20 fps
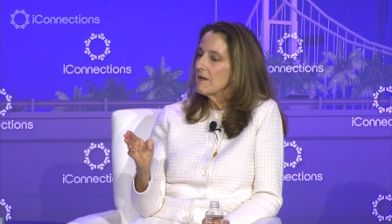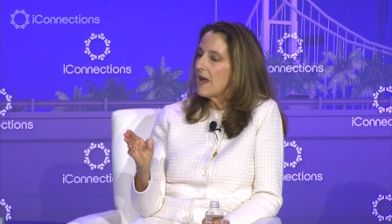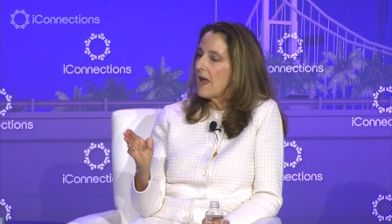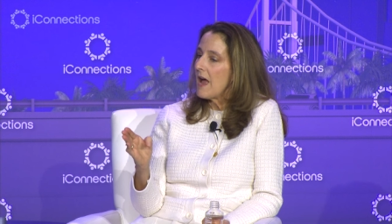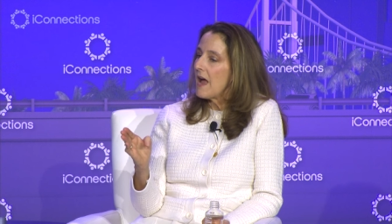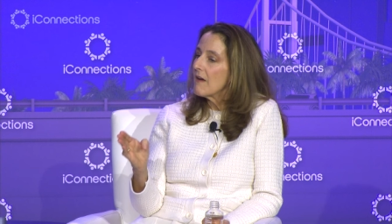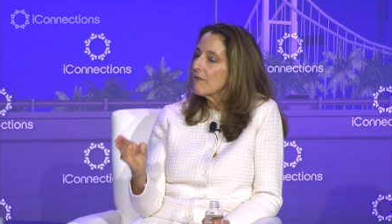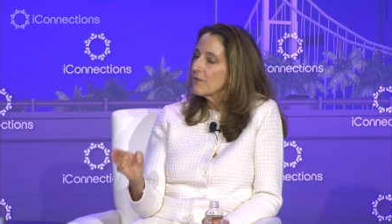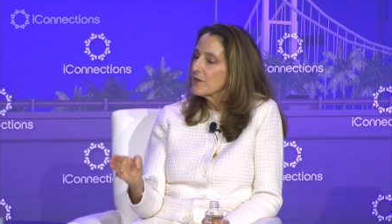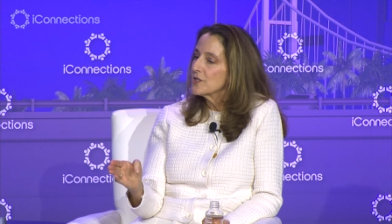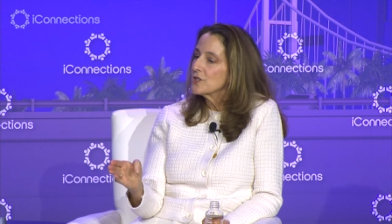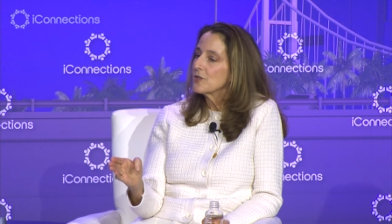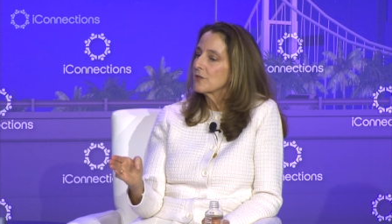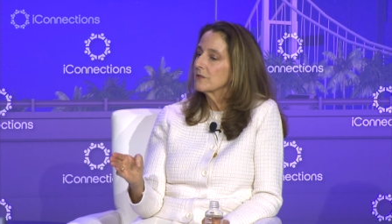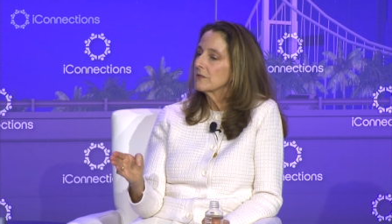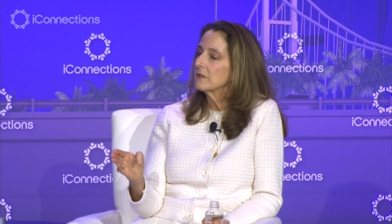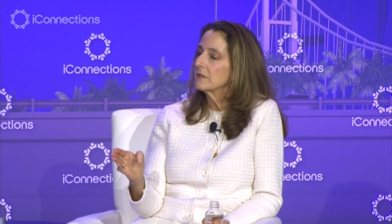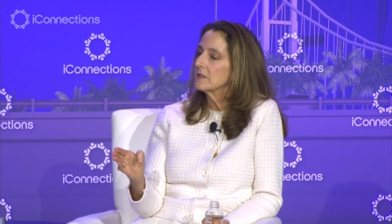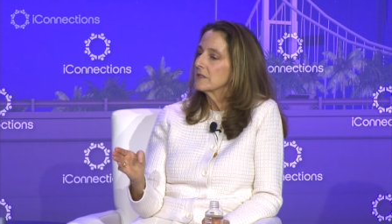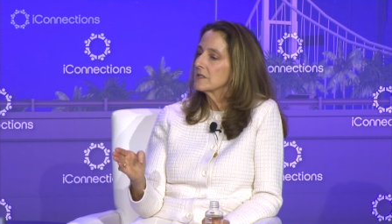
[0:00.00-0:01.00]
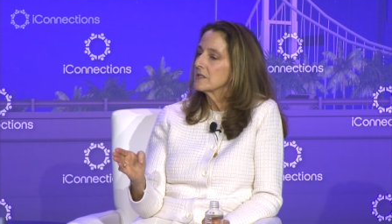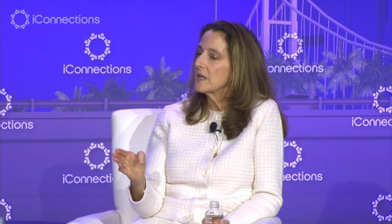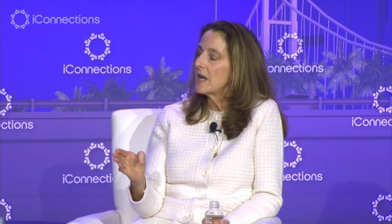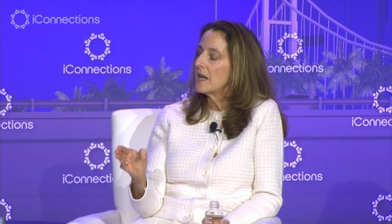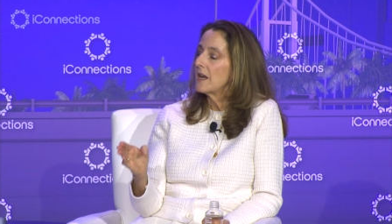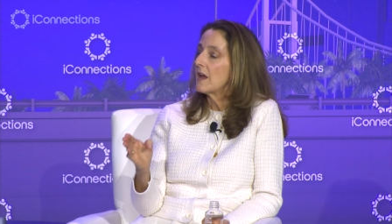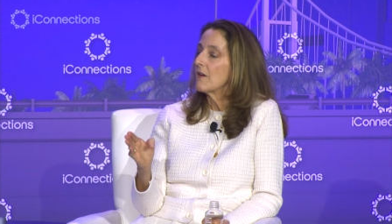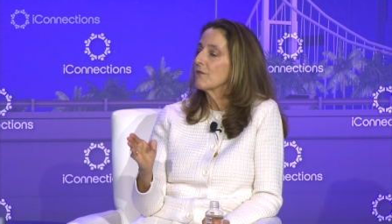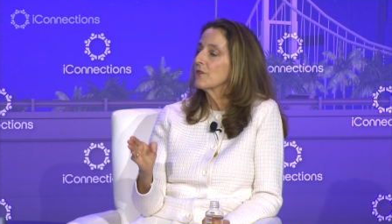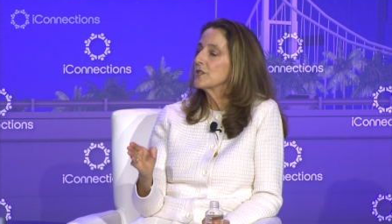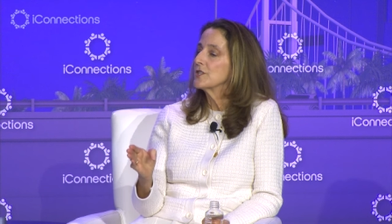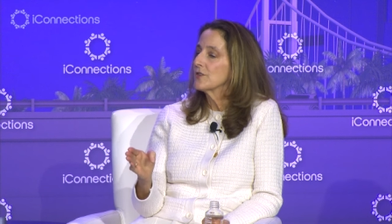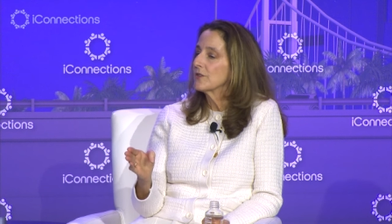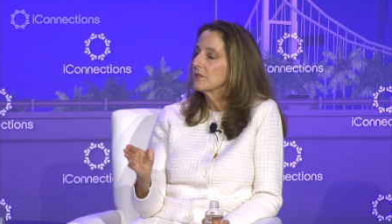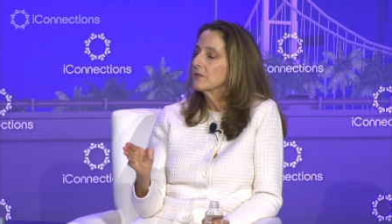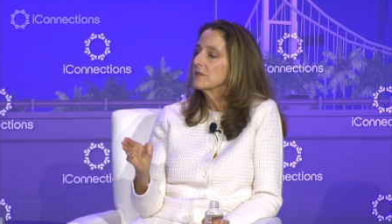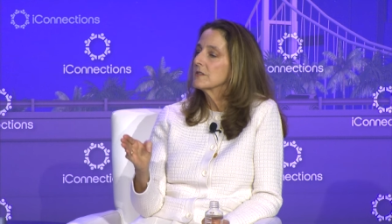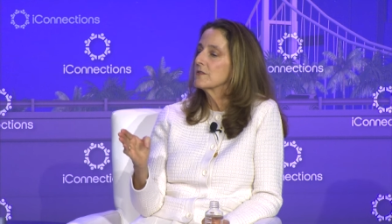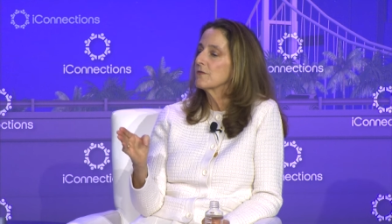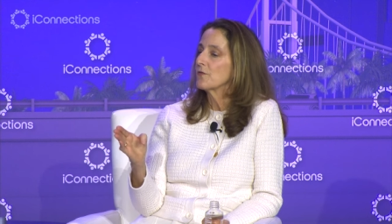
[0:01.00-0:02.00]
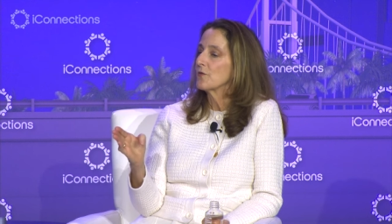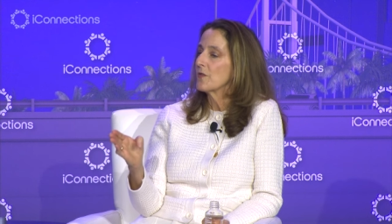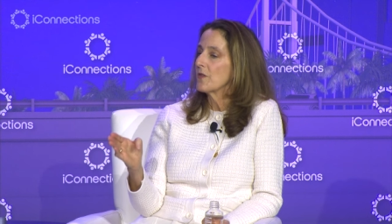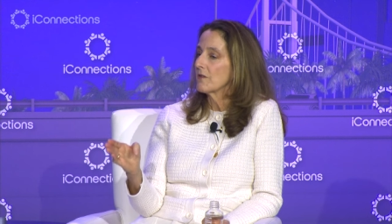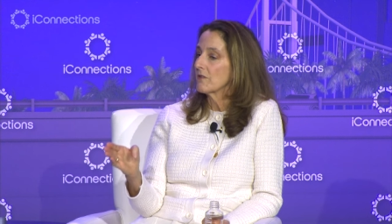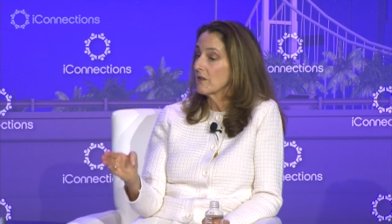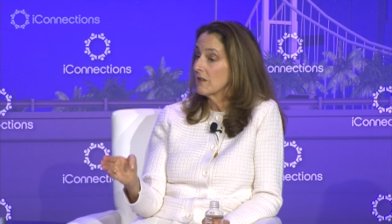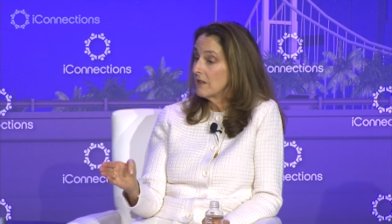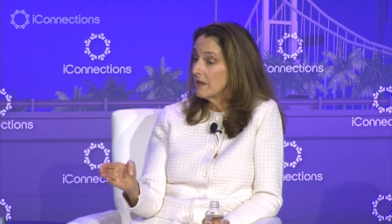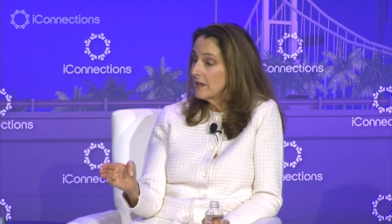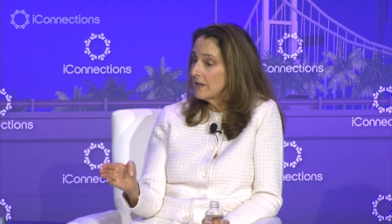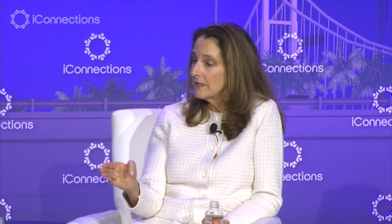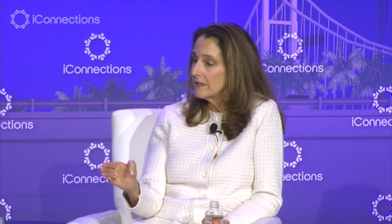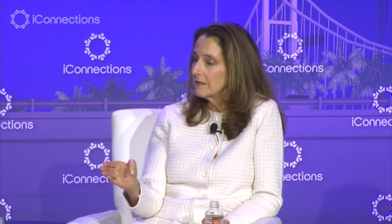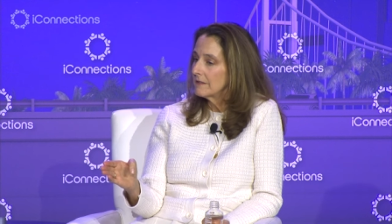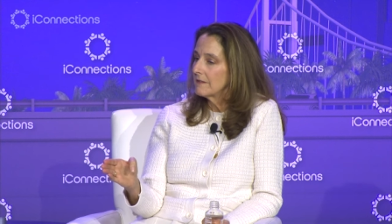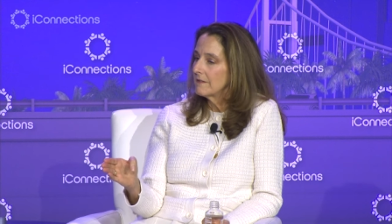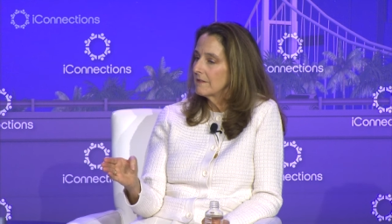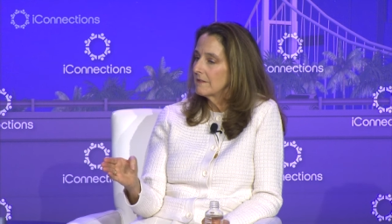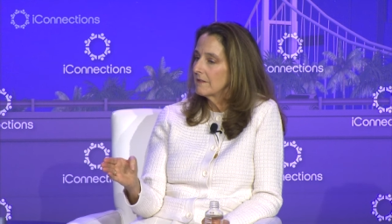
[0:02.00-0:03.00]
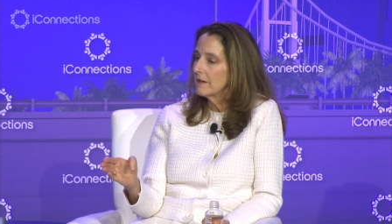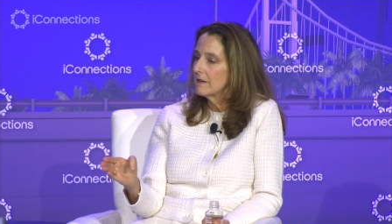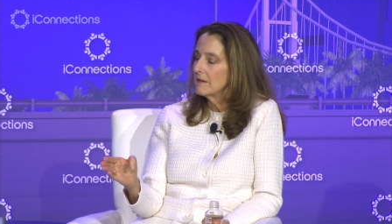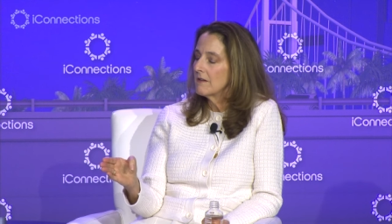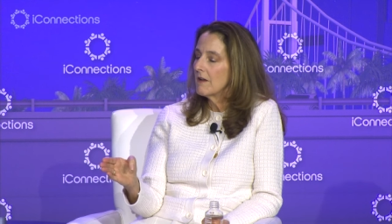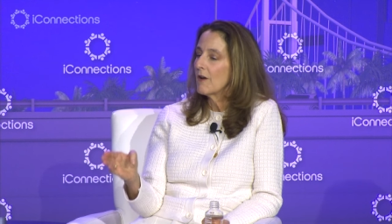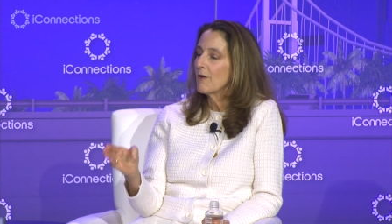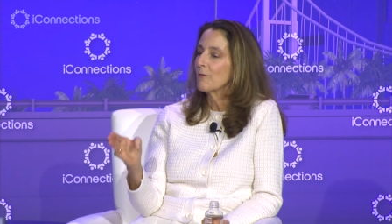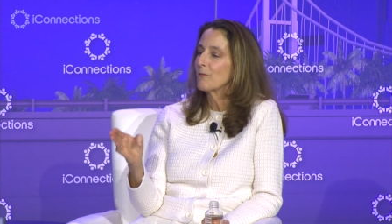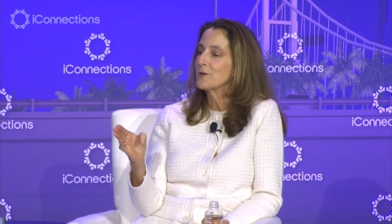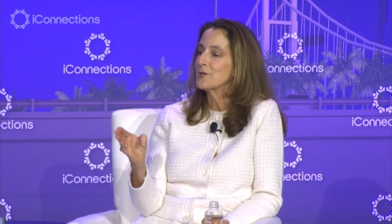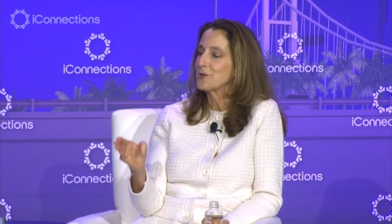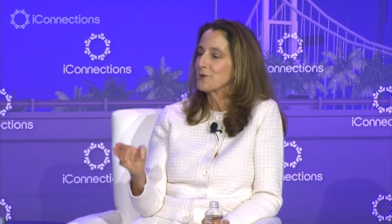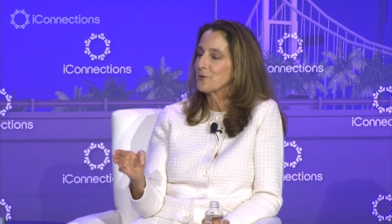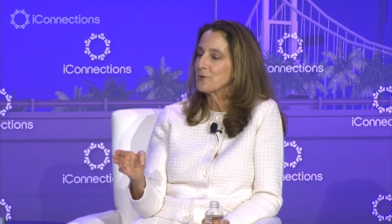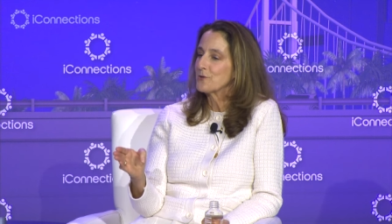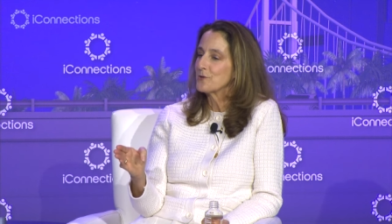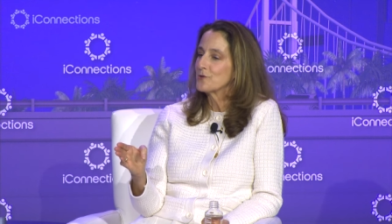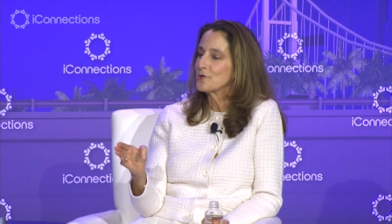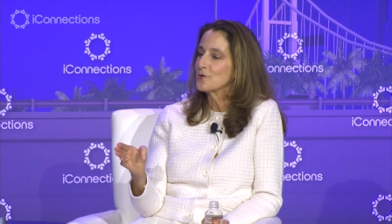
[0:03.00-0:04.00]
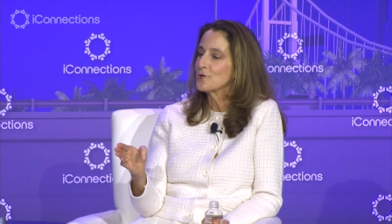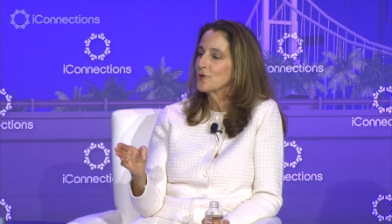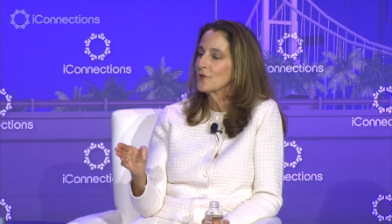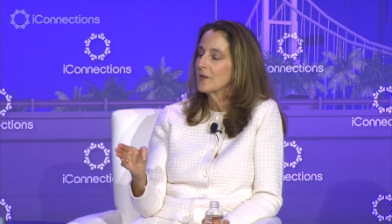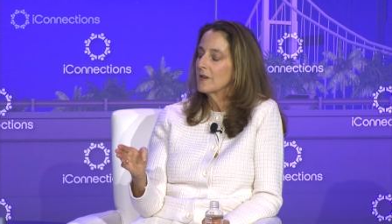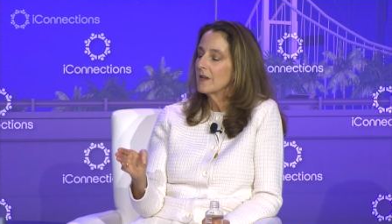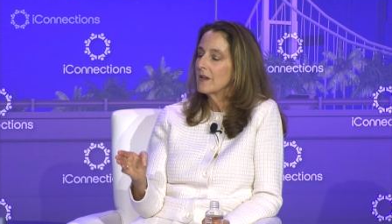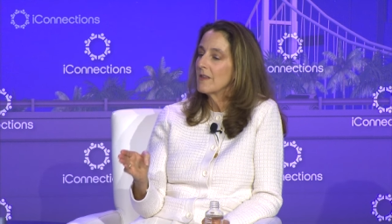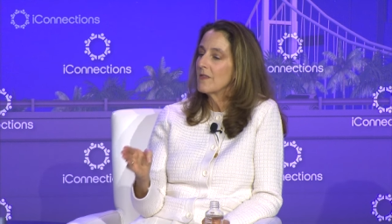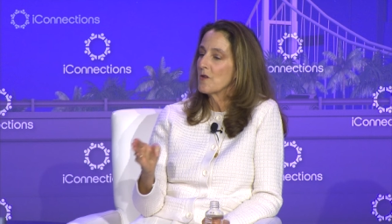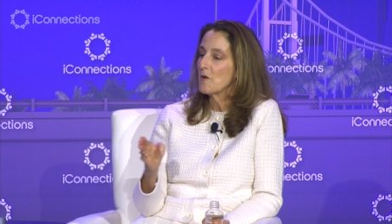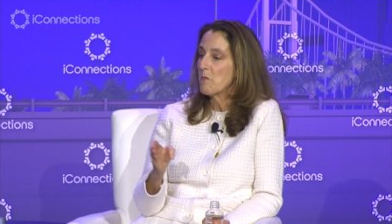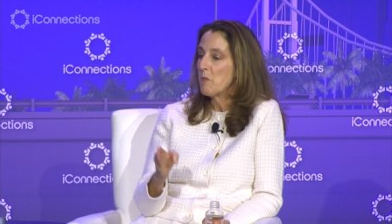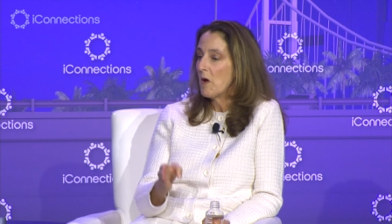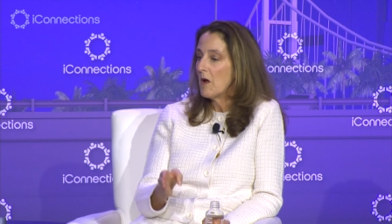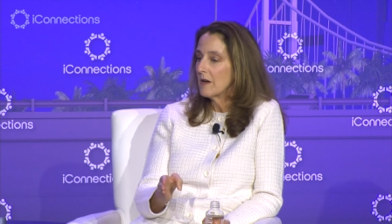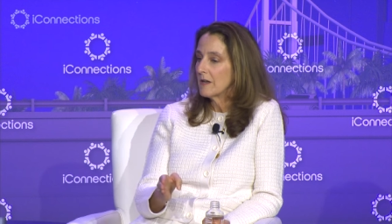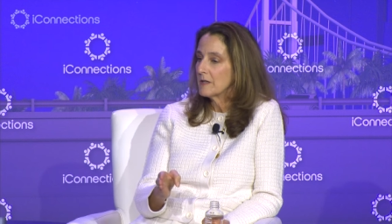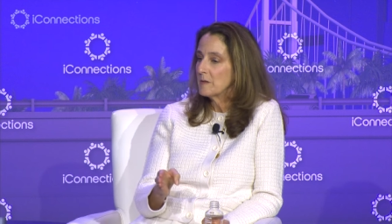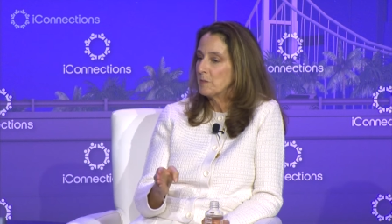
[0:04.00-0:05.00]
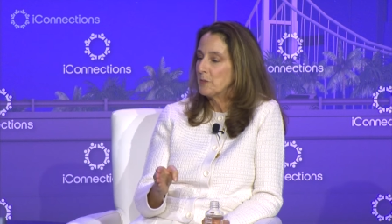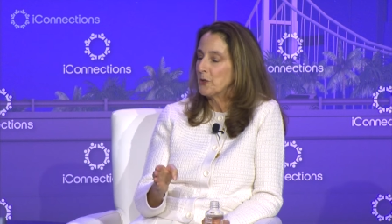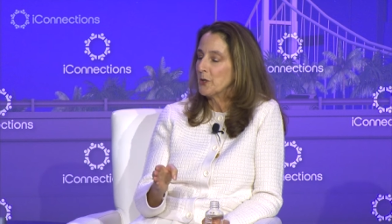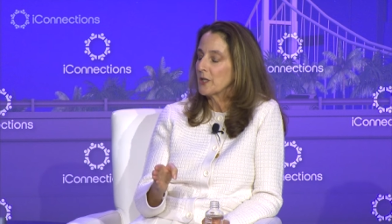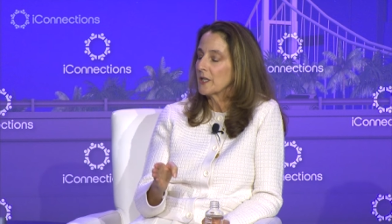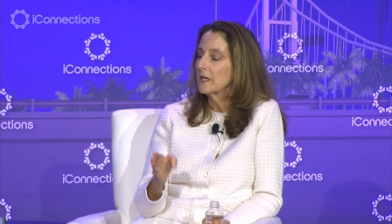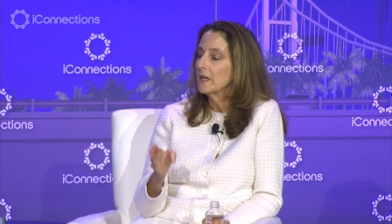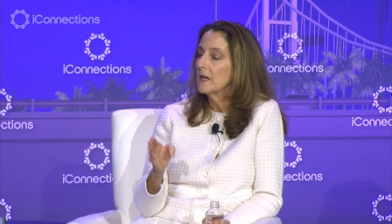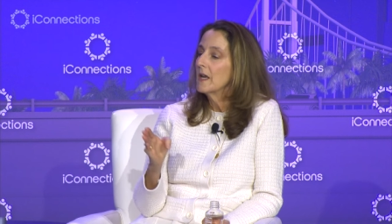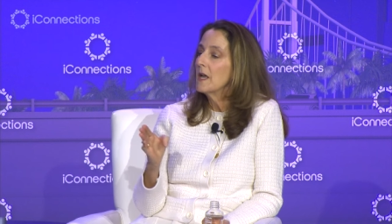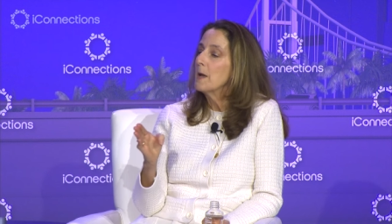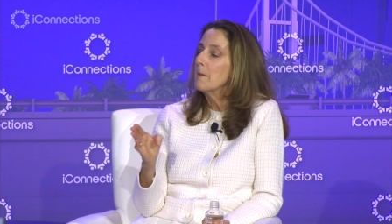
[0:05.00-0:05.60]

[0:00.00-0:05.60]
have returns and have returns for their clients, not returns in their pocketbook,